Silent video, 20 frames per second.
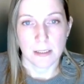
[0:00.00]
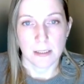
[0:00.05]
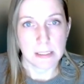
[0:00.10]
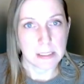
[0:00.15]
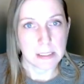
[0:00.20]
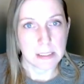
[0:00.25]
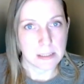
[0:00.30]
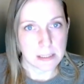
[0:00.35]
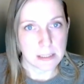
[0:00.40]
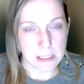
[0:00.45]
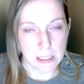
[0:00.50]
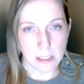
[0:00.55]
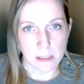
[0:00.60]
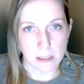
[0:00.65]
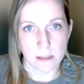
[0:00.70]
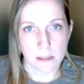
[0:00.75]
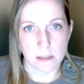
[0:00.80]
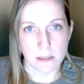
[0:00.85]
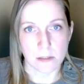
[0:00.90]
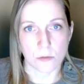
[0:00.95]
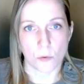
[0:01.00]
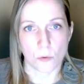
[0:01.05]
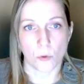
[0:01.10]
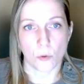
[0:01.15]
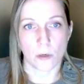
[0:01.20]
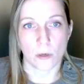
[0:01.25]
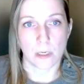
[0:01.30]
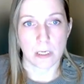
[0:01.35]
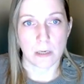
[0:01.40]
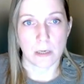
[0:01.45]
dizziness
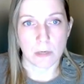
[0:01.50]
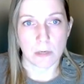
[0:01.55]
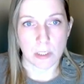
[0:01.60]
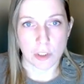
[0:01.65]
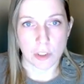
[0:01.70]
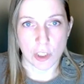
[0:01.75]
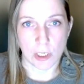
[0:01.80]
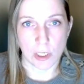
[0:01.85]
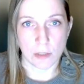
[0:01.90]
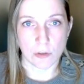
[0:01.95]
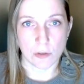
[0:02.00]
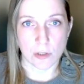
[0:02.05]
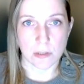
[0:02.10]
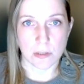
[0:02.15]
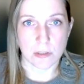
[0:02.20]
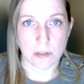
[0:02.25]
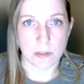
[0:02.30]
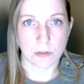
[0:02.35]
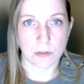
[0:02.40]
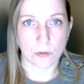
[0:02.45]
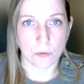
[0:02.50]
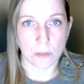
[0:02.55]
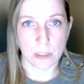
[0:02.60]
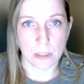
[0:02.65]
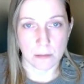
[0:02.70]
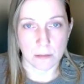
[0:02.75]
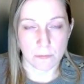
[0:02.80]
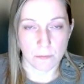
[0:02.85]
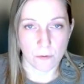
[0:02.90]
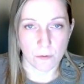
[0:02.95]
or hearing changes to
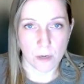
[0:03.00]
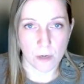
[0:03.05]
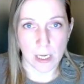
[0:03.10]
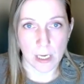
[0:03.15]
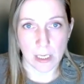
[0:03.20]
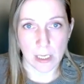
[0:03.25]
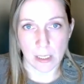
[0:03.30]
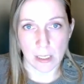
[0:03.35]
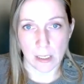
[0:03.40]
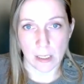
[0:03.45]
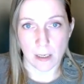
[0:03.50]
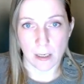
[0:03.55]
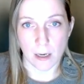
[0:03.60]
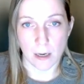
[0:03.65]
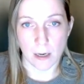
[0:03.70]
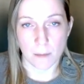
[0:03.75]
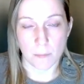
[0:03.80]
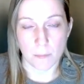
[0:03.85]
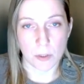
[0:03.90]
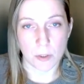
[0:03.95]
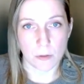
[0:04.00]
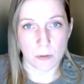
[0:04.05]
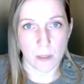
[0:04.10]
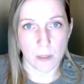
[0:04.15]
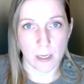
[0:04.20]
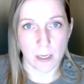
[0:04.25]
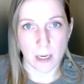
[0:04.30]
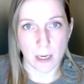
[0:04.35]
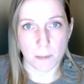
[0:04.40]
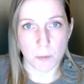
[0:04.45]
screen for any um,
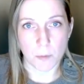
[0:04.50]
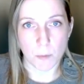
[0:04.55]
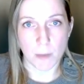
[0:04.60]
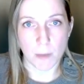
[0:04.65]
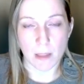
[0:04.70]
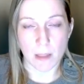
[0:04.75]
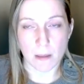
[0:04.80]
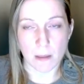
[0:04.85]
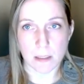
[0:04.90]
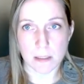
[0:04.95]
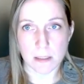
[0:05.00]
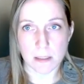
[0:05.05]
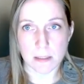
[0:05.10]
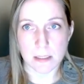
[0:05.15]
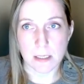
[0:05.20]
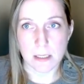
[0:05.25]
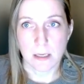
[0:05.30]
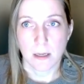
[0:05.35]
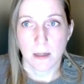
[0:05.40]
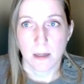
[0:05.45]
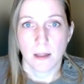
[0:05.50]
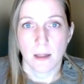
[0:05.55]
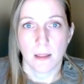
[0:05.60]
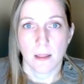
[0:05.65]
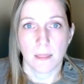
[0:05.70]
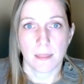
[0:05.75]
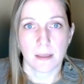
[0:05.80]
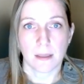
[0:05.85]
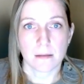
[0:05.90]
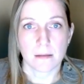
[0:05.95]
underlying abnormalities
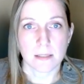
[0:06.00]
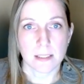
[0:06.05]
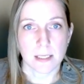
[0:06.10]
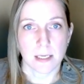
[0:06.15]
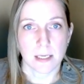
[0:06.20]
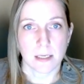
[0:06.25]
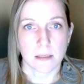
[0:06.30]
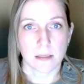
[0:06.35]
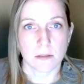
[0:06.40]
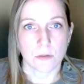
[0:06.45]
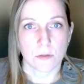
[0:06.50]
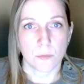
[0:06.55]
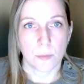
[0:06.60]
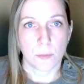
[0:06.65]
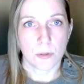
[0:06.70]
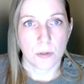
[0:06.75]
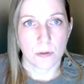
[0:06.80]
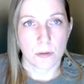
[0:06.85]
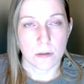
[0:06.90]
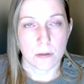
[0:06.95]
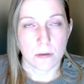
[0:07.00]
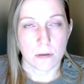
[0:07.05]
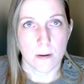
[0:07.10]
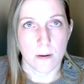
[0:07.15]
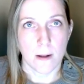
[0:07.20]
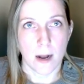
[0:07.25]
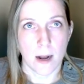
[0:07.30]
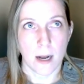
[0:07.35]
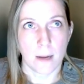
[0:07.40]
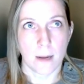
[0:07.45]
things like superior
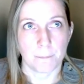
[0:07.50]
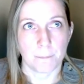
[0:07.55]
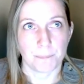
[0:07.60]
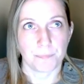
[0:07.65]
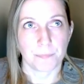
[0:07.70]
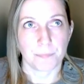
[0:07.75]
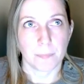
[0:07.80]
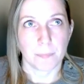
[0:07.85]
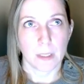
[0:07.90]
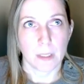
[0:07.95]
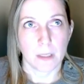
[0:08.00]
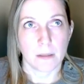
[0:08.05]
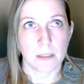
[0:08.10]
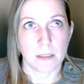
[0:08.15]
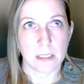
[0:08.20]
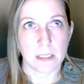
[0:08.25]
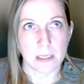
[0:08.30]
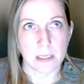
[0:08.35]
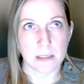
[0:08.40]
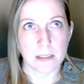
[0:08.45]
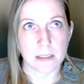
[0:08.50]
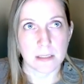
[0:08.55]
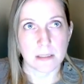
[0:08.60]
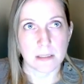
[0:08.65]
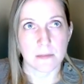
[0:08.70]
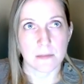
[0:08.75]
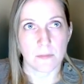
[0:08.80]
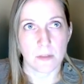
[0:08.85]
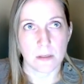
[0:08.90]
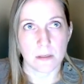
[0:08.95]
um,
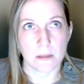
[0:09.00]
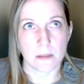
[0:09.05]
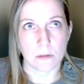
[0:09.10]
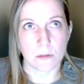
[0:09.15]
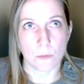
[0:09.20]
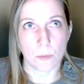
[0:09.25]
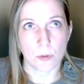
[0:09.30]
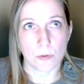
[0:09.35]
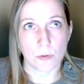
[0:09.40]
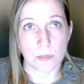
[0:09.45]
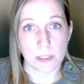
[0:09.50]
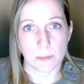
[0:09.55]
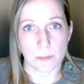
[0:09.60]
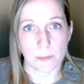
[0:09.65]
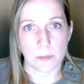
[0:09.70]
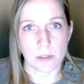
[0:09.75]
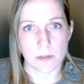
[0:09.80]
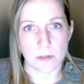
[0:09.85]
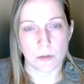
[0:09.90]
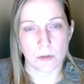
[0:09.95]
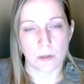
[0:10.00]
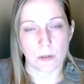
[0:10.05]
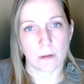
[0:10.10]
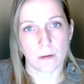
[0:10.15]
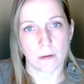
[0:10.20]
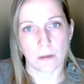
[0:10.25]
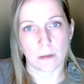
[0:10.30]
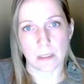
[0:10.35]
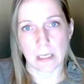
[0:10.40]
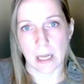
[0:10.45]
dehiscence of the superior
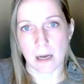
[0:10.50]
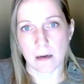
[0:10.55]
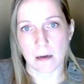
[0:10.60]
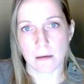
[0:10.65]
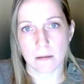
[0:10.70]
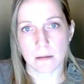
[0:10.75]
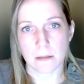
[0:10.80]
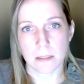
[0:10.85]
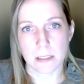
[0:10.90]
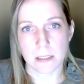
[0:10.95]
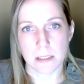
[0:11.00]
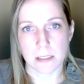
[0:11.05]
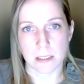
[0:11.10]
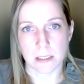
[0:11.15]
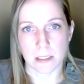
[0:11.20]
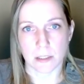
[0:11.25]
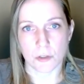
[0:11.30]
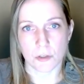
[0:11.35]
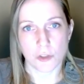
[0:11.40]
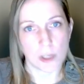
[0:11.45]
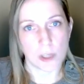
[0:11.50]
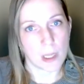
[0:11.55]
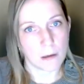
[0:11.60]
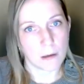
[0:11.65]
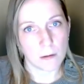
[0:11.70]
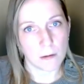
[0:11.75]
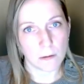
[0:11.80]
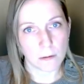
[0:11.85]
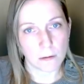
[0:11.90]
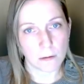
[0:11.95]
semicircular canal is a
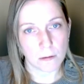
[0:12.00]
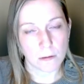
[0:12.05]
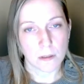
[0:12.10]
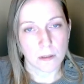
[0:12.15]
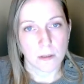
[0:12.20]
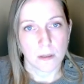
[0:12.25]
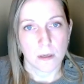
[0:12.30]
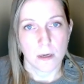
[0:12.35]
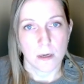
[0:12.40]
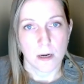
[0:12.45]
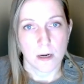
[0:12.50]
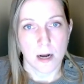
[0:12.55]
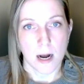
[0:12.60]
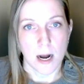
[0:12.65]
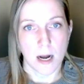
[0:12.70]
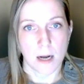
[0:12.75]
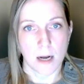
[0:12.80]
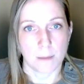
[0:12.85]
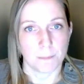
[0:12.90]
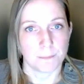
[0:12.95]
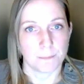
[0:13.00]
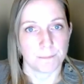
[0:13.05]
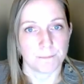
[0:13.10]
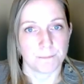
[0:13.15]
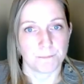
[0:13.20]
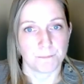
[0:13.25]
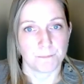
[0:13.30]
congenital um,